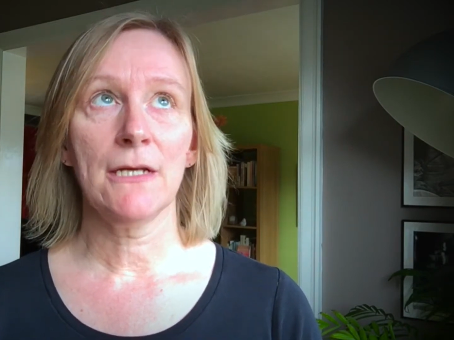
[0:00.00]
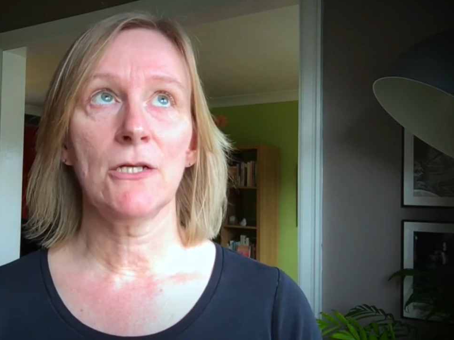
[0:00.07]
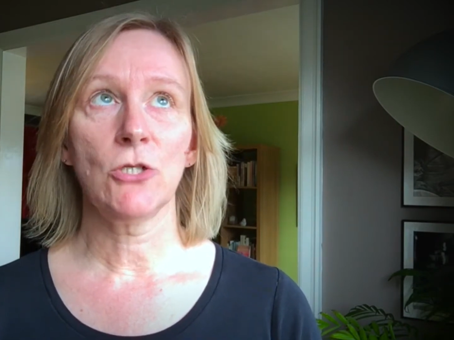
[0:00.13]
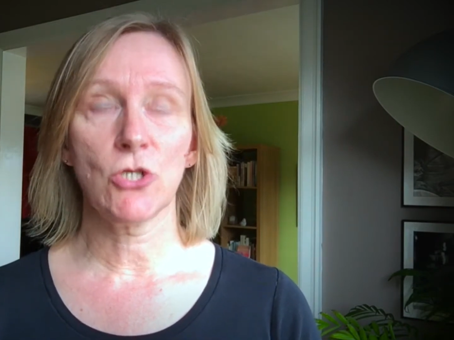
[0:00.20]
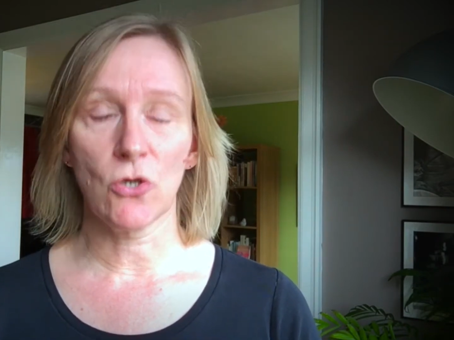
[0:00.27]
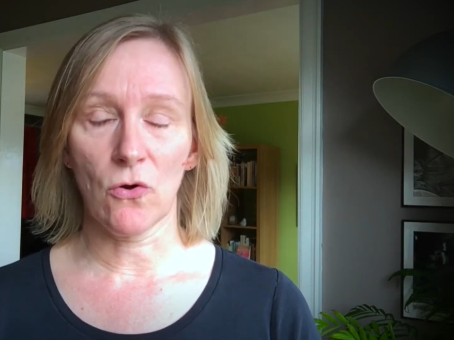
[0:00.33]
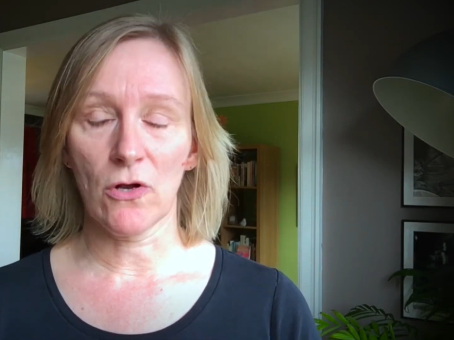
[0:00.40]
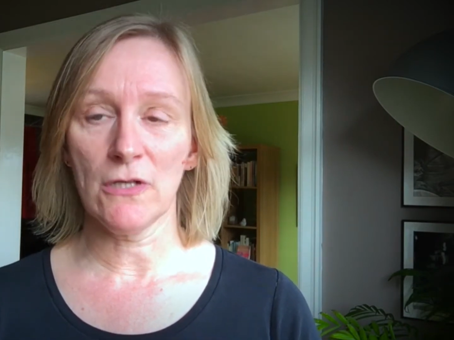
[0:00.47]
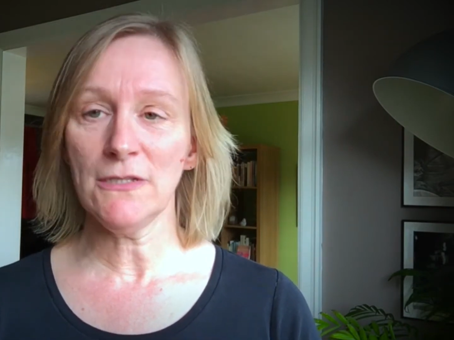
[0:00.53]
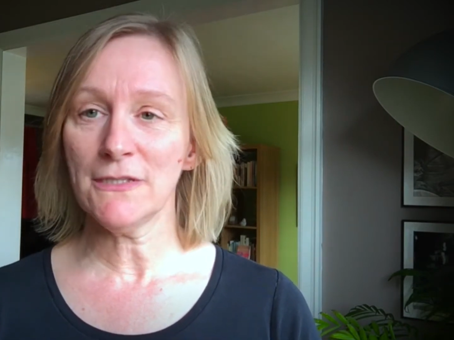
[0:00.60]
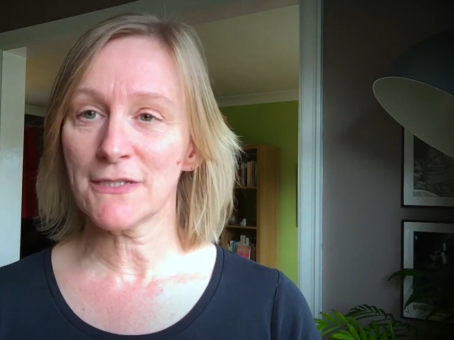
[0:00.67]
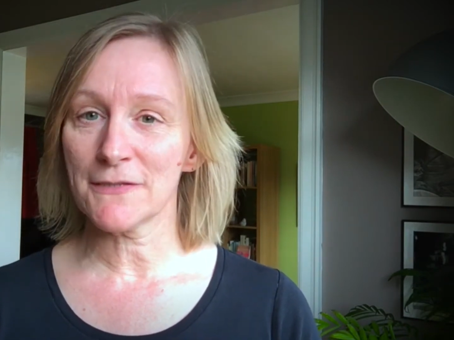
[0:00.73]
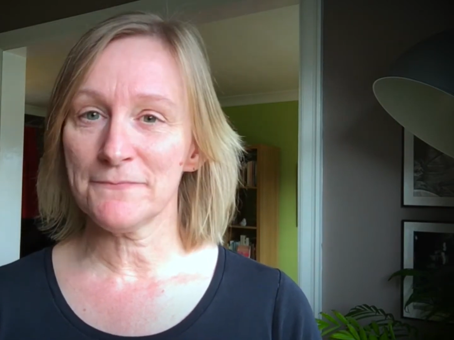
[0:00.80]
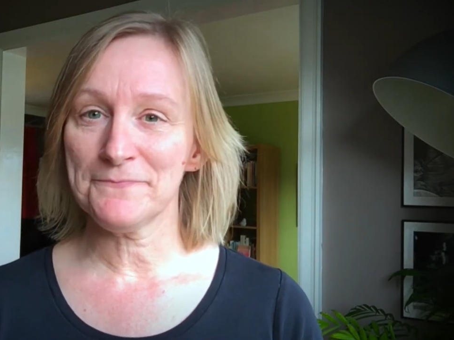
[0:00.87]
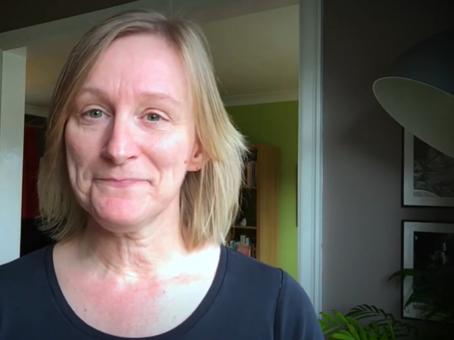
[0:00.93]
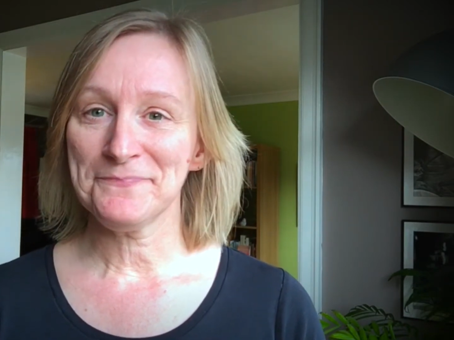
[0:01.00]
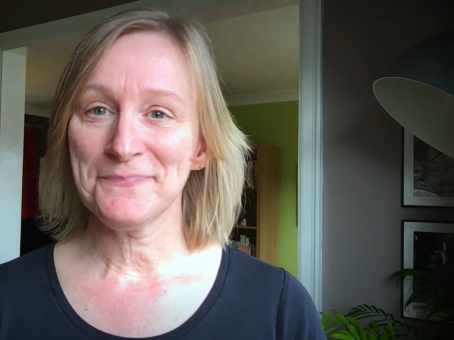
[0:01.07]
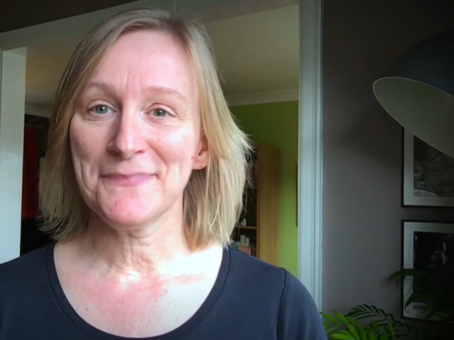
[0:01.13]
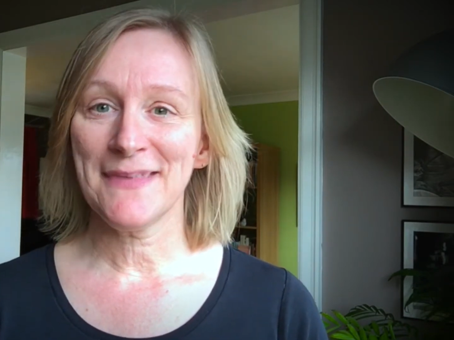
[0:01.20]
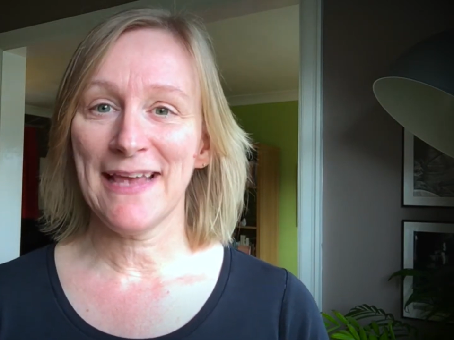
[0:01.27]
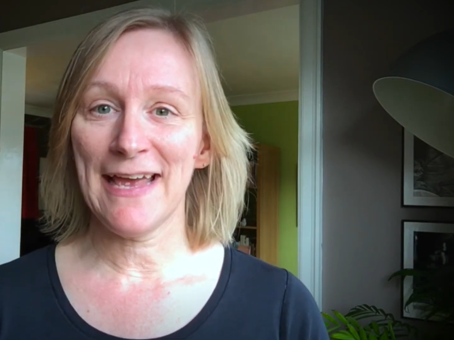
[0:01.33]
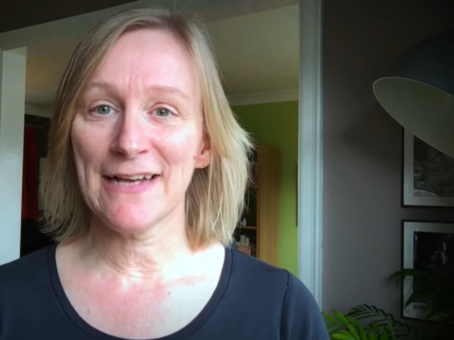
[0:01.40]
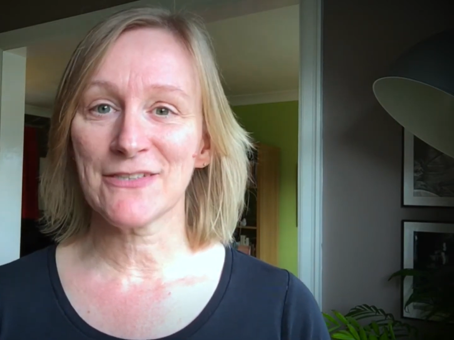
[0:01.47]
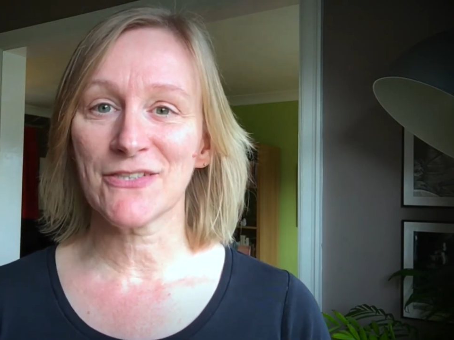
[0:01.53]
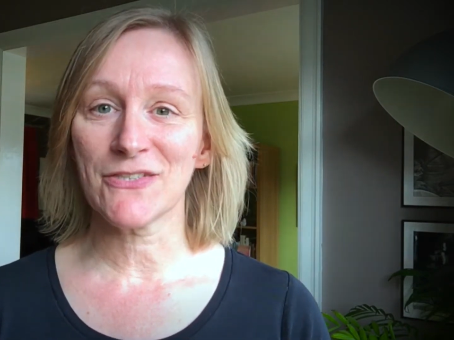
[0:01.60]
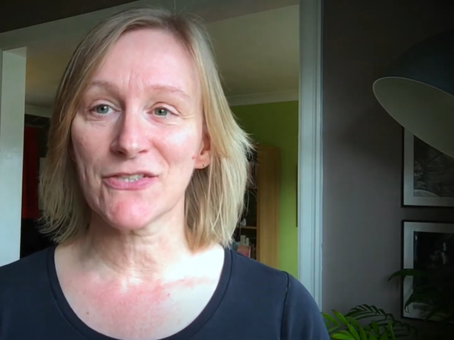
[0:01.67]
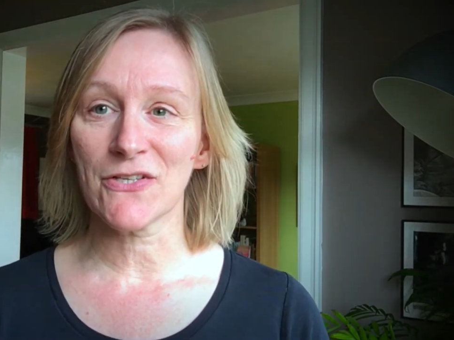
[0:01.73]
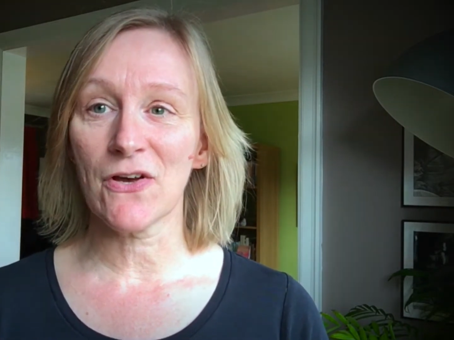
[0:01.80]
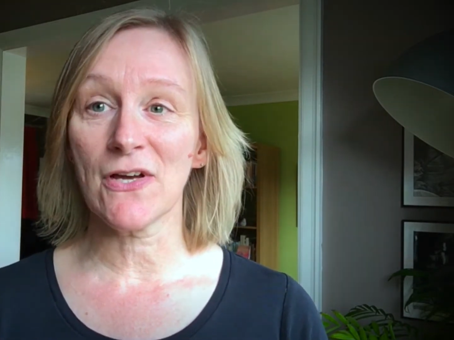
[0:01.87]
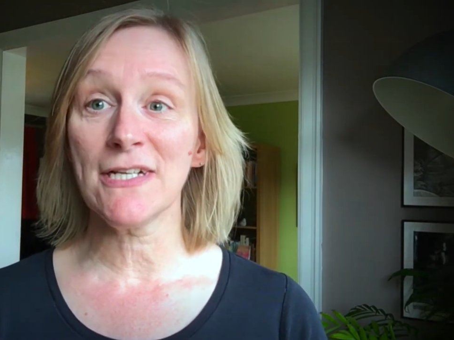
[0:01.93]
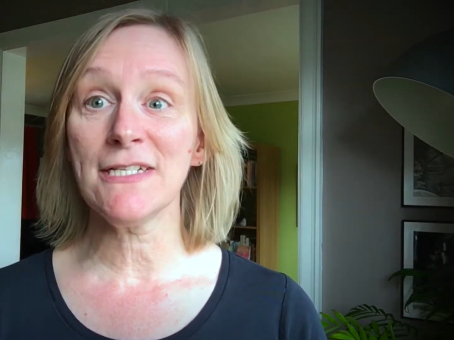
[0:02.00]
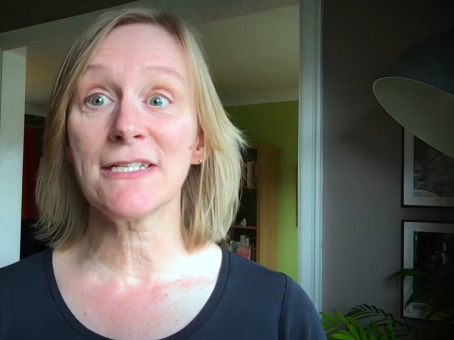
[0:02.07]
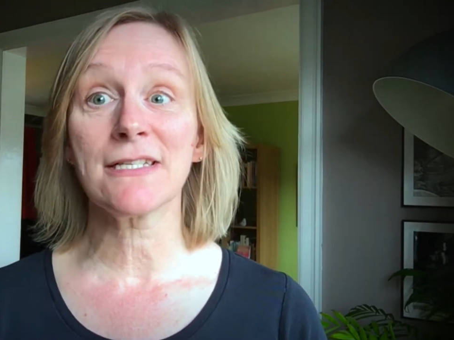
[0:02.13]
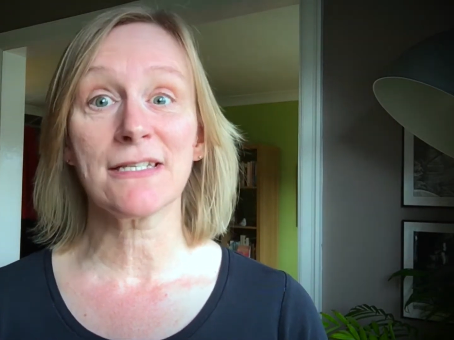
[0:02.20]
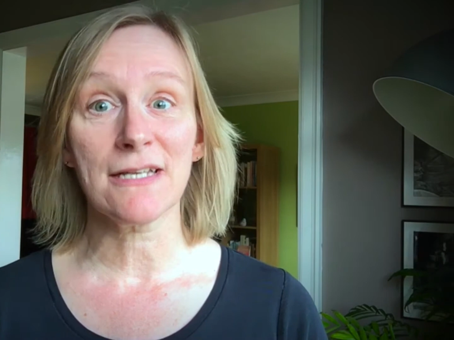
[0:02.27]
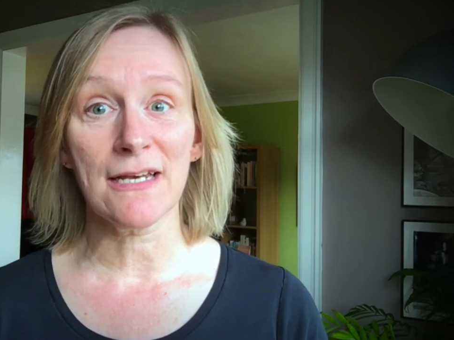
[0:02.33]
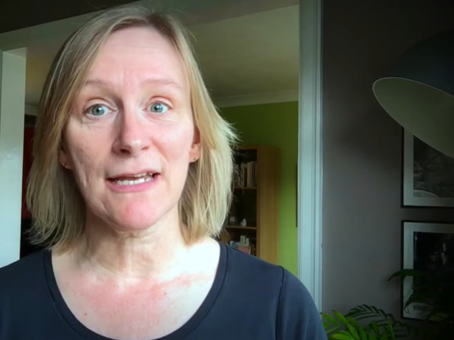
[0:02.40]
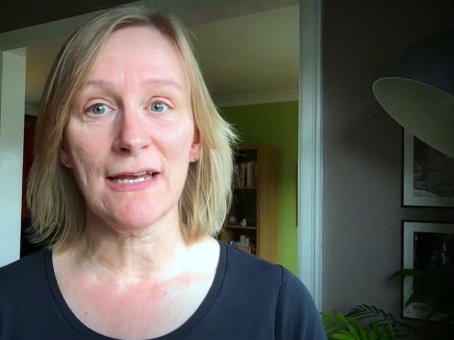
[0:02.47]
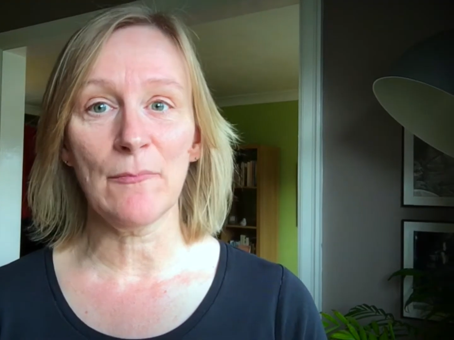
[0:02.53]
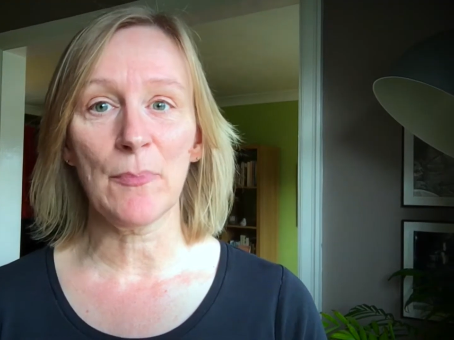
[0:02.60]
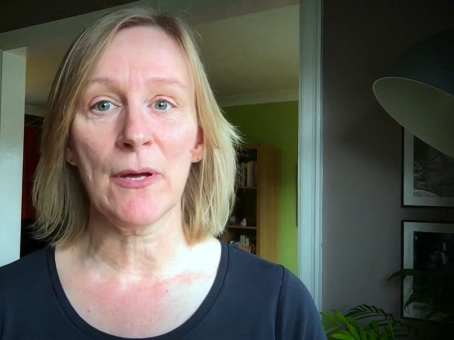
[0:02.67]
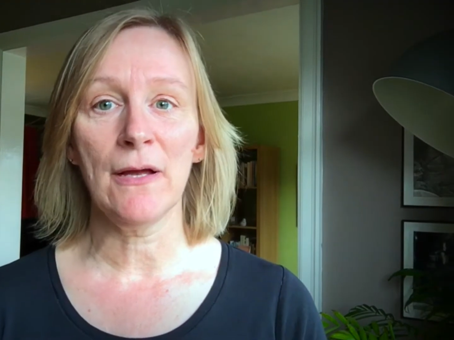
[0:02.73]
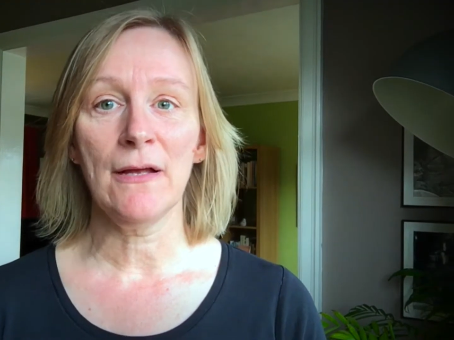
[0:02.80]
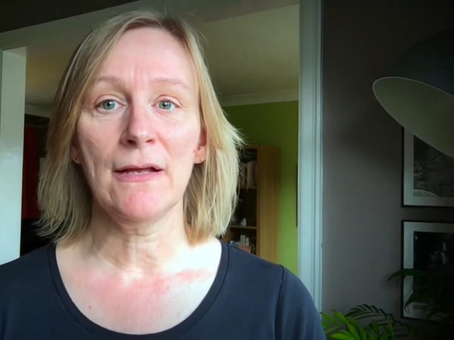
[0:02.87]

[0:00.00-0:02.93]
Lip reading: chocolate, exercise, sleep,